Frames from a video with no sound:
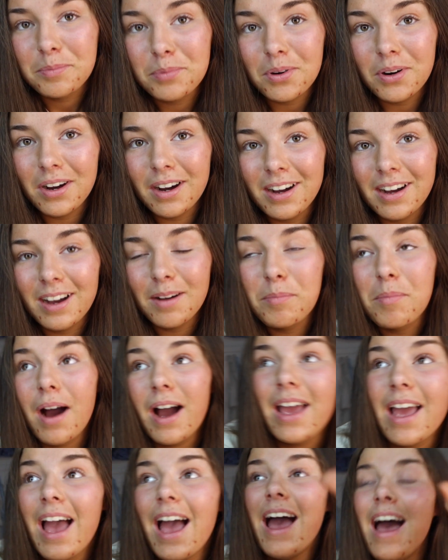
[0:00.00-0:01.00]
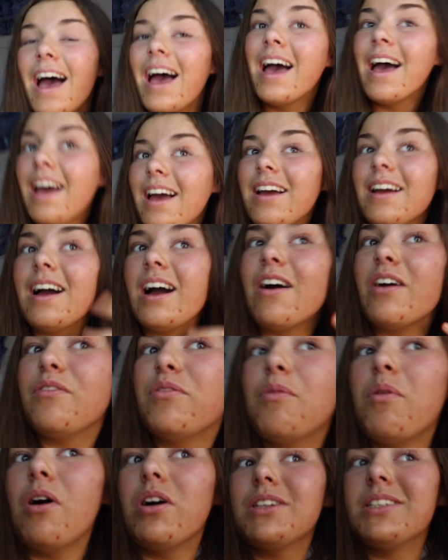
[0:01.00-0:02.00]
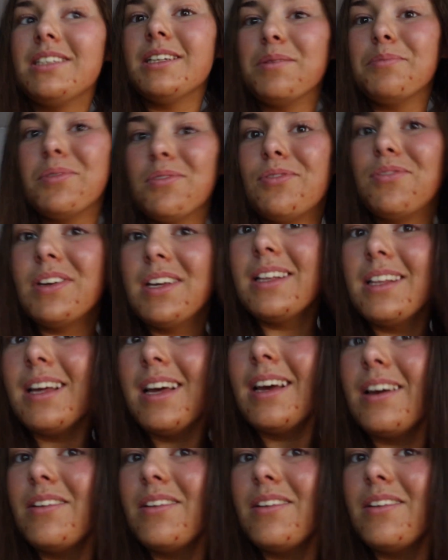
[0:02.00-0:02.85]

But my hair, I've washed it, but feel it.